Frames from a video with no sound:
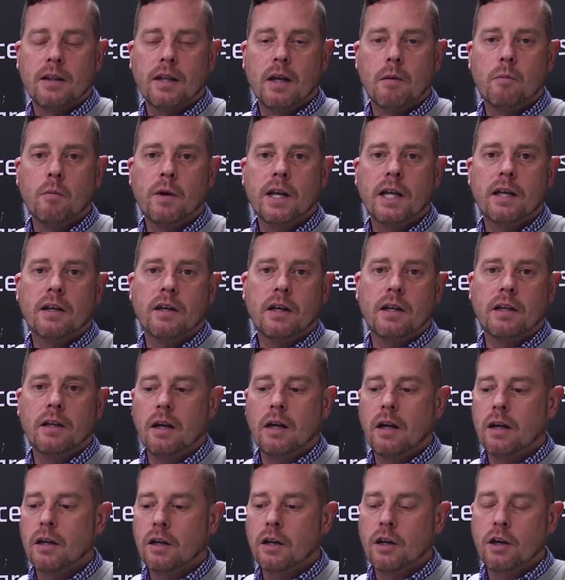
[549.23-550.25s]
then we
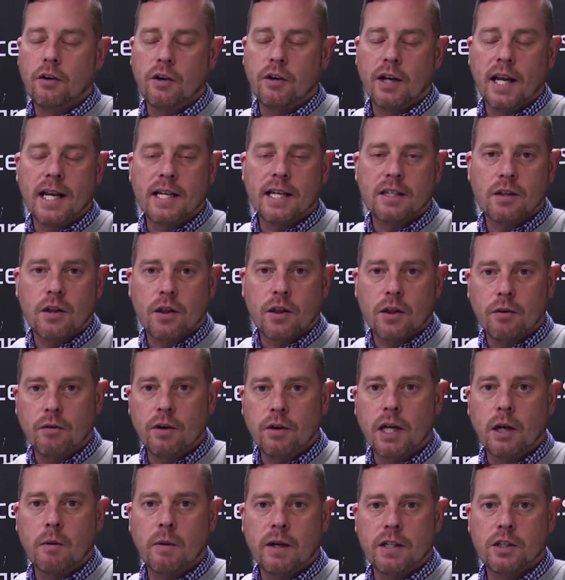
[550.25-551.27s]
can create
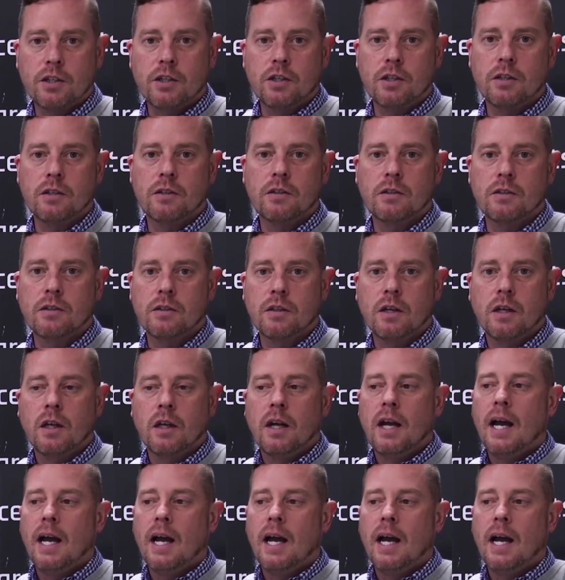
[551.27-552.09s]
three questions